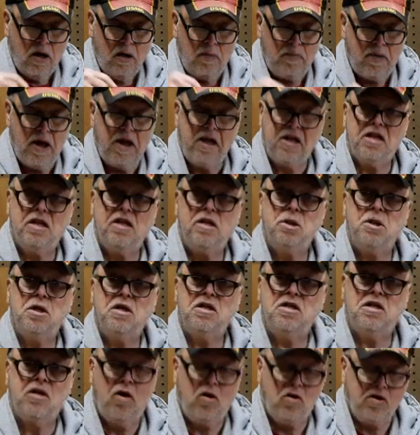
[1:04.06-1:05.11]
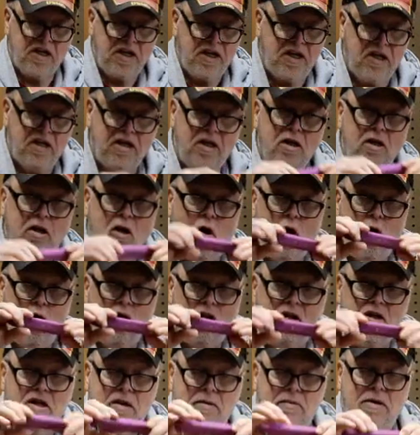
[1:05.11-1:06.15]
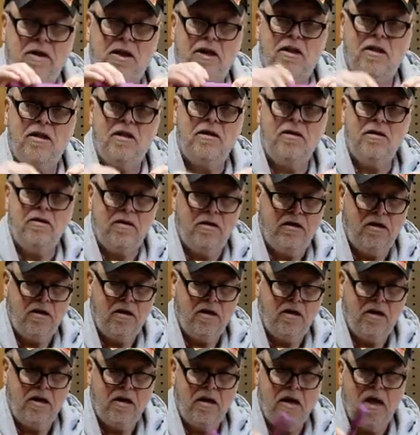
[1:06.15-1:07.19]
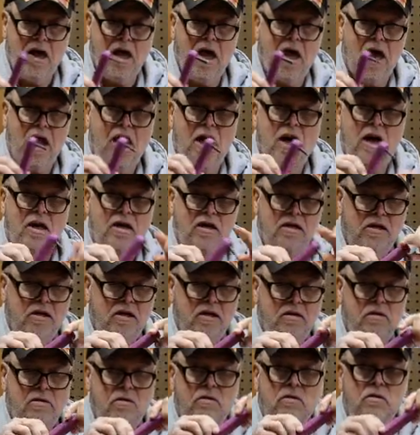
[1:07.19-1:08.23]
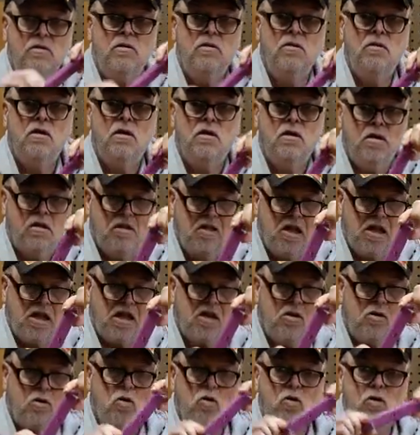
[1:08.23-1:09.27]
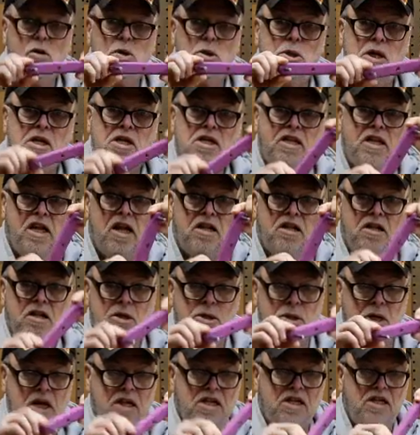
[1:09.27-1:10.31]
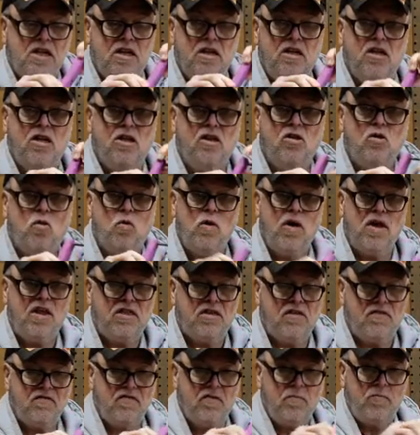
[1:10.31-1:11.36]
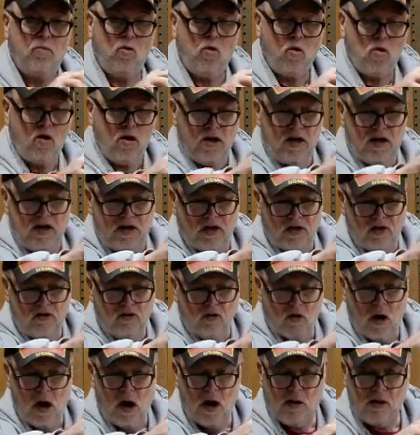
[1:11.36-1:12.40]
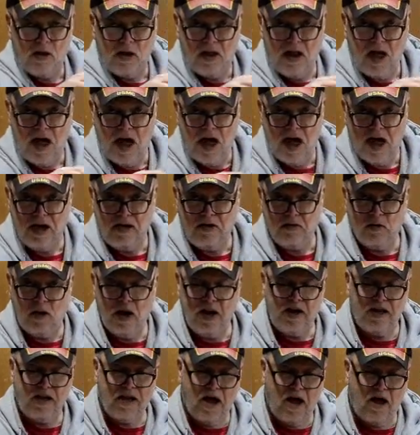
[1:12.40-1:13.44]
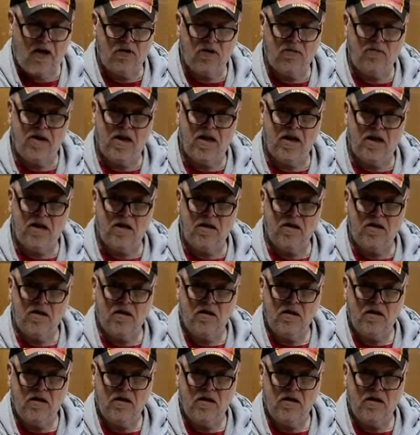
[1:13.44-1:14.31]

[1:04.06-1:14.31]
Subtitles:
A pencil just goes in a little hole in the middle, and this tool just gets adjusted to the width of the board to draw a line right down the middle,